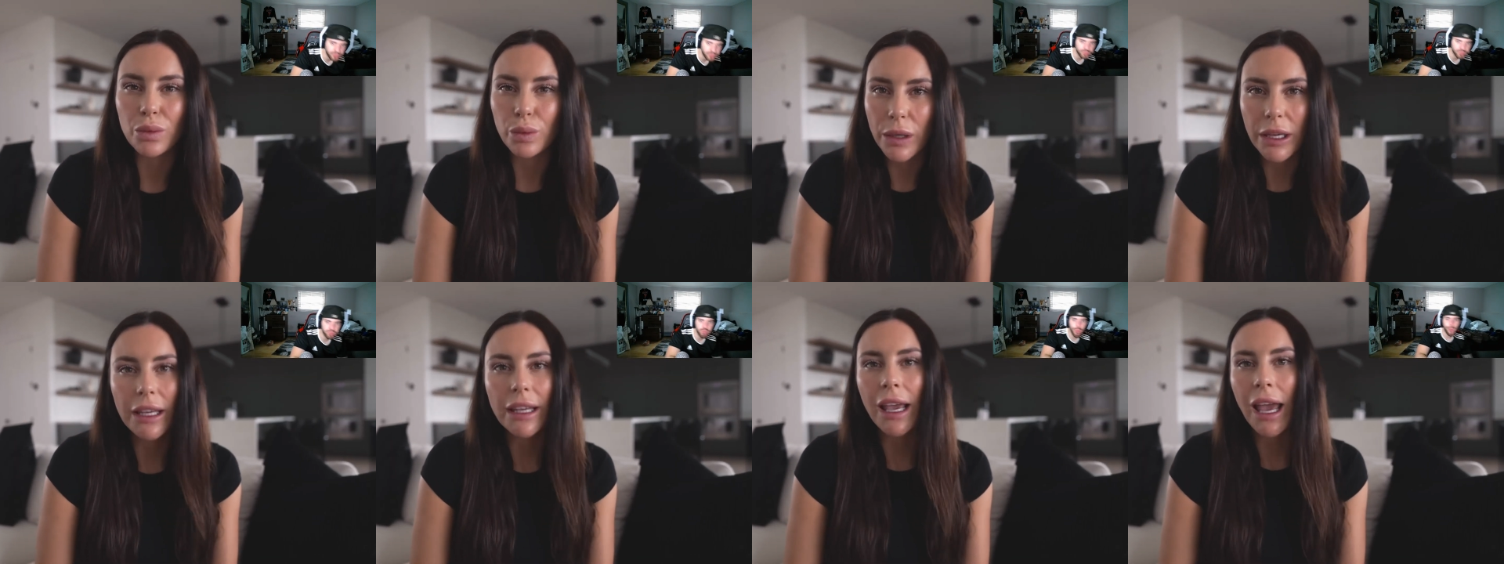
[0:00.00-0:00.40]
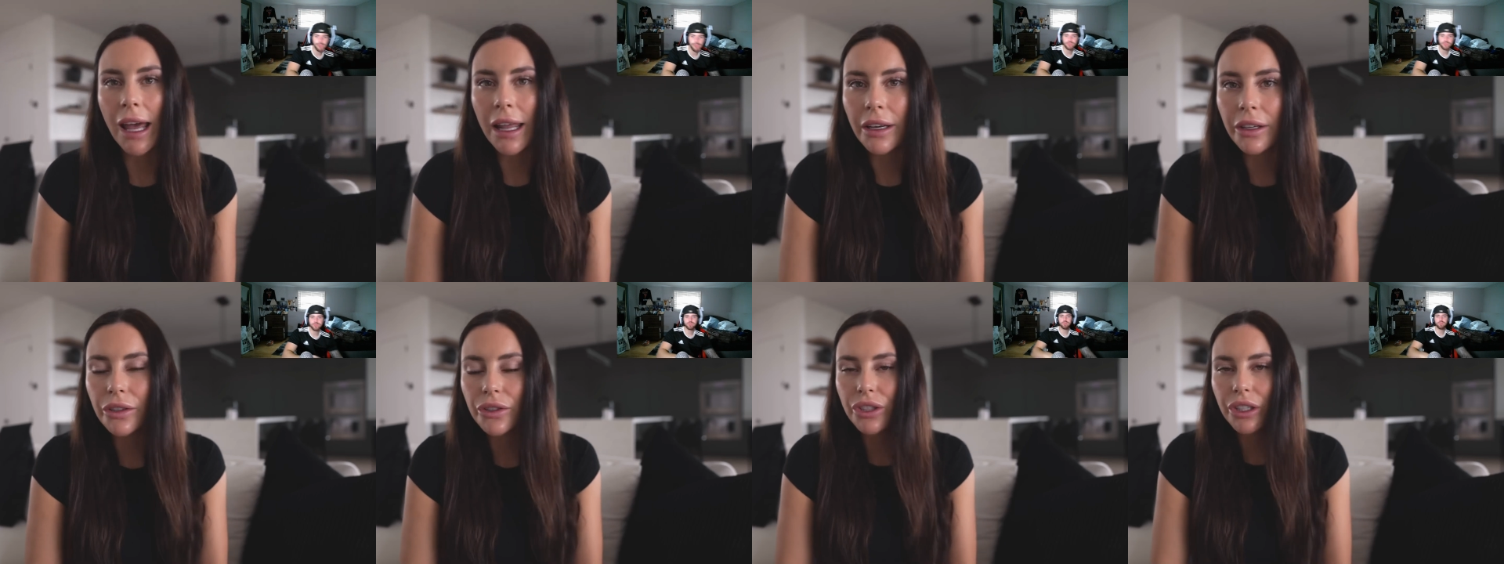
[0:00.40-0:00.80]
weak
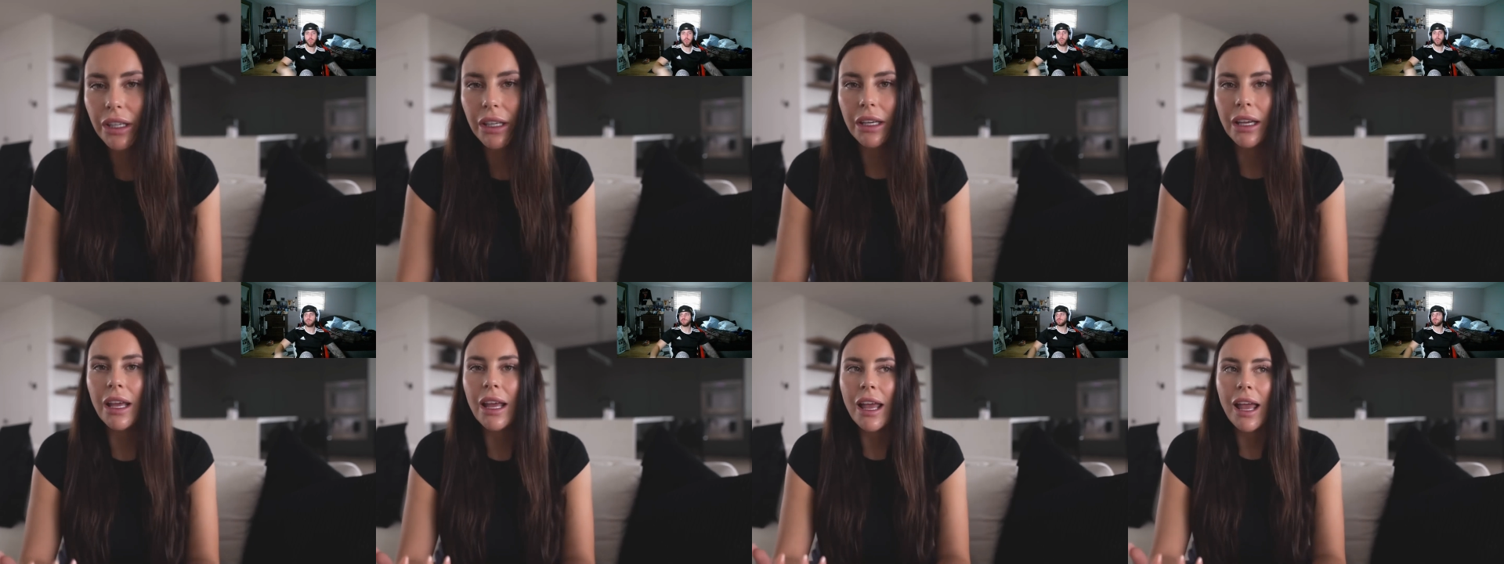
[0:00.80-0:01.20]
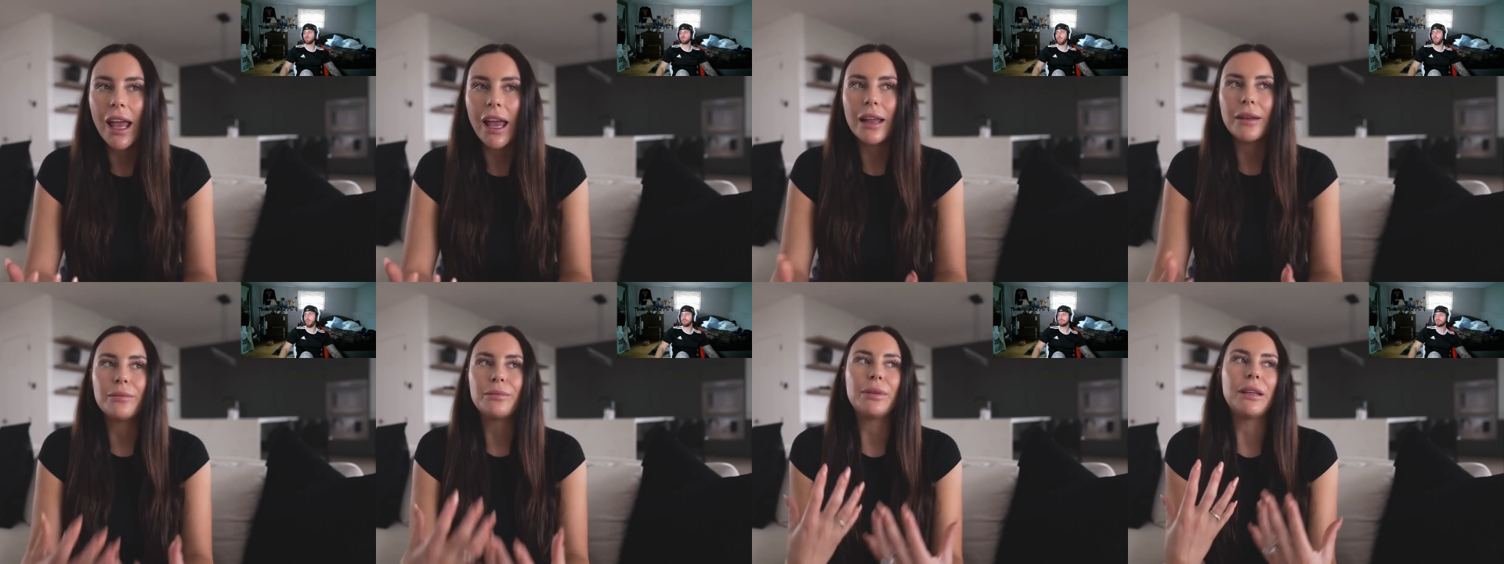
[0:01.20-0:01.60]
energy
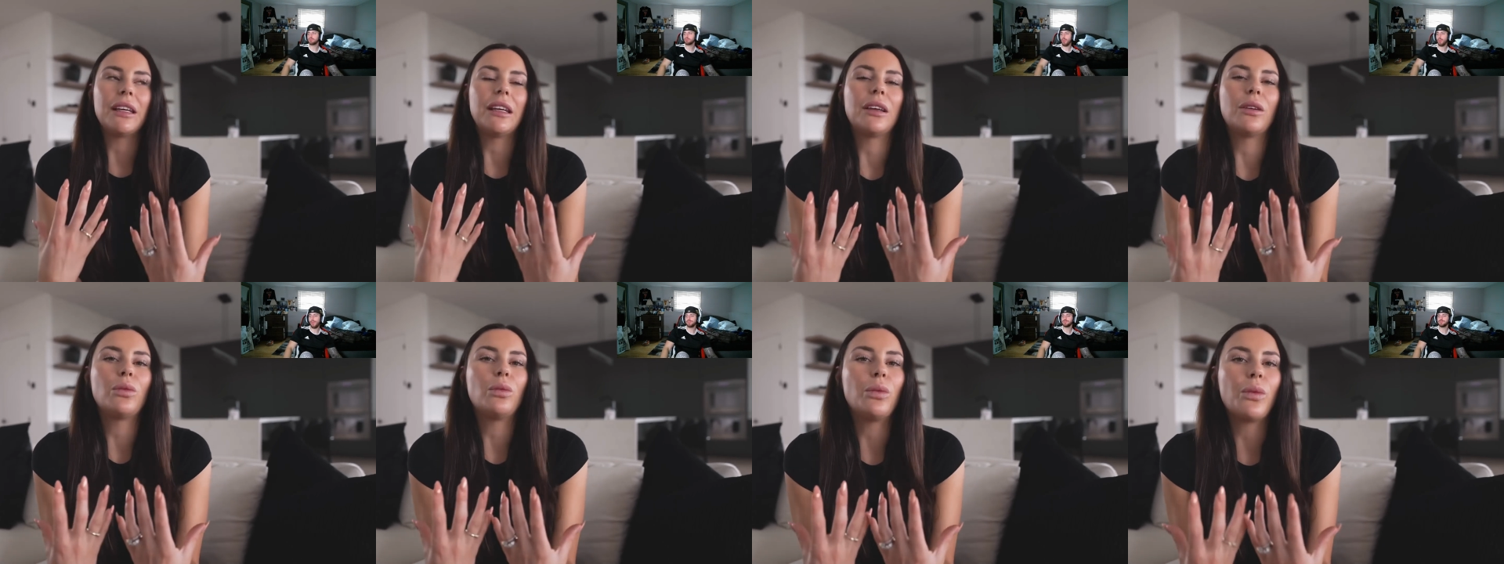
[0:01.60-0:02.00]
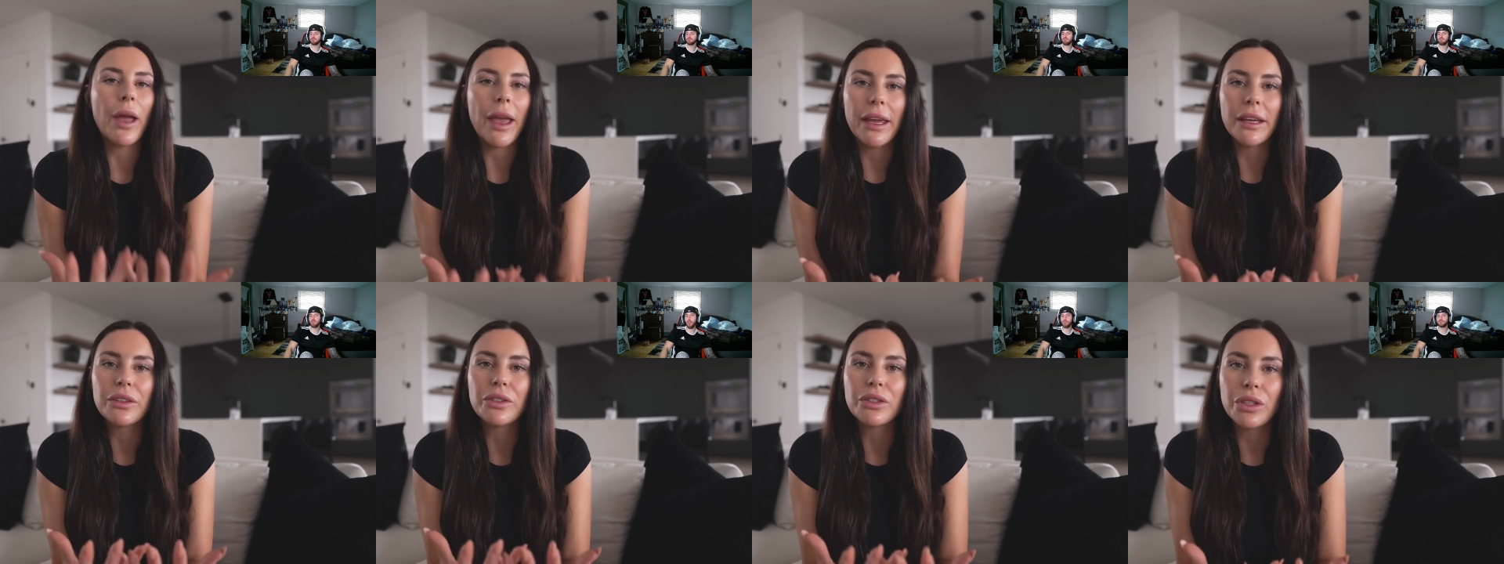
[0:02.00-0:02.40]
and being
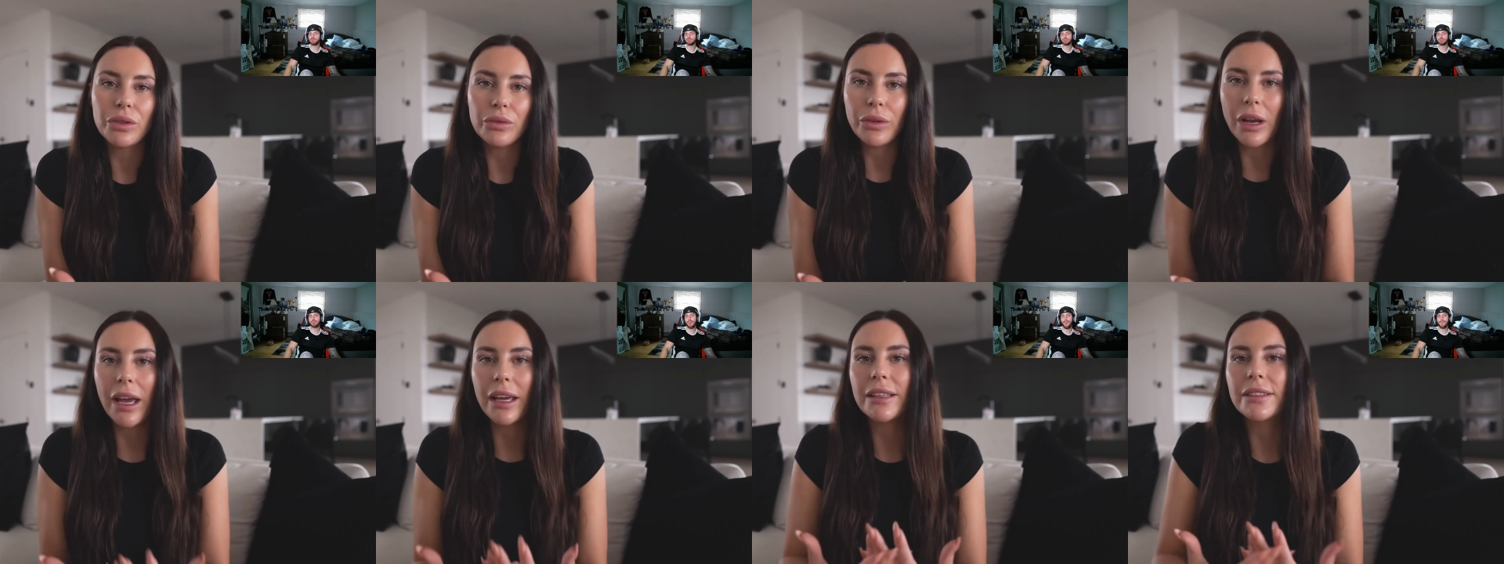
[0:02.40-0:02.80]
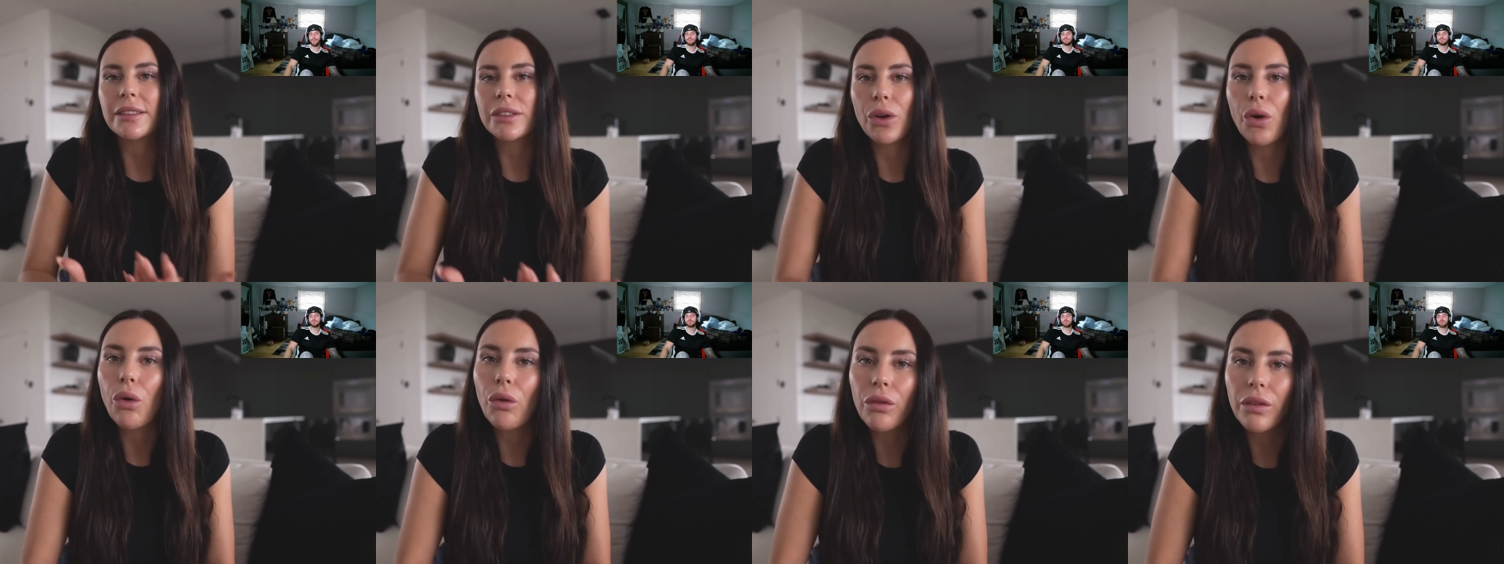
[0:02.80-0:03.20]
way too nice
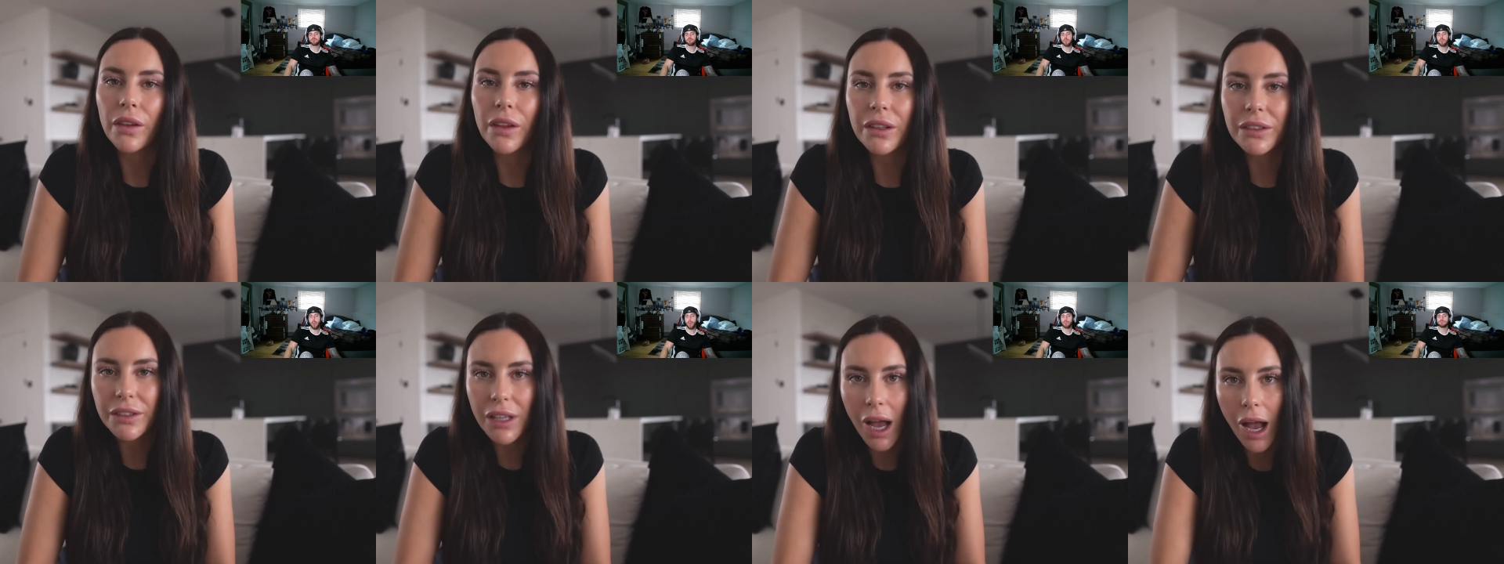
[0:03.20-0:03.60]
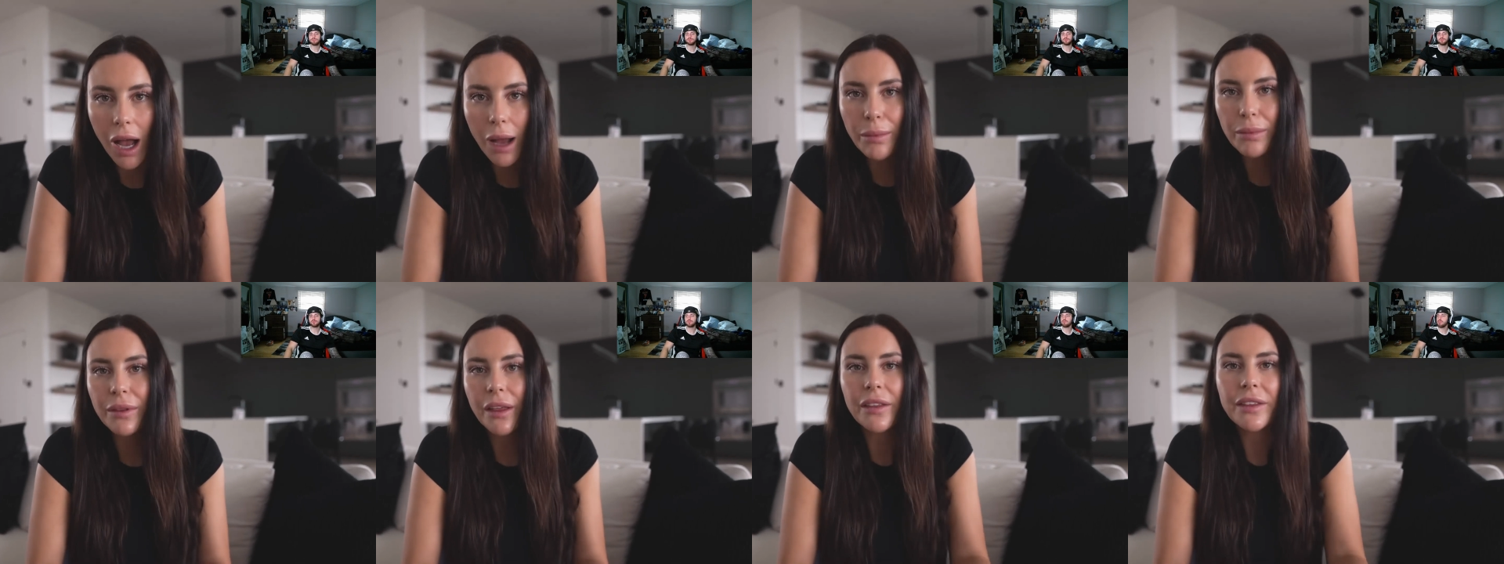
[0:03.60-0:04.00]
and over the
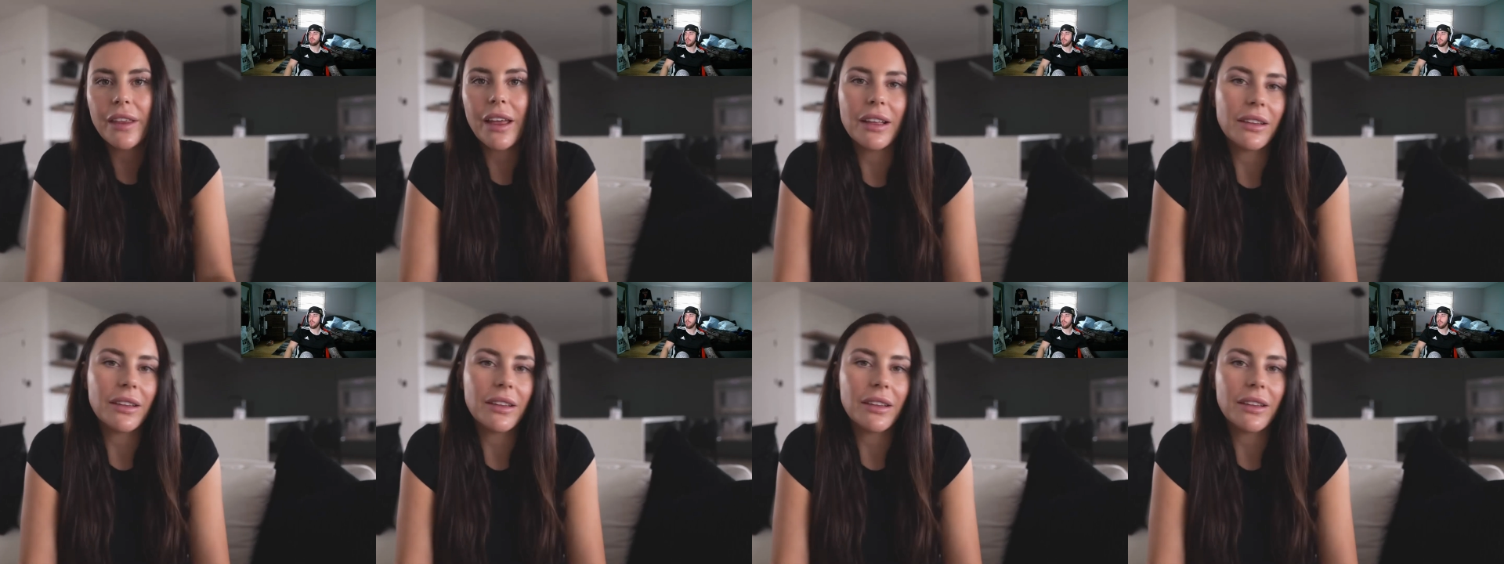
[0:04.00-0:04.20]
top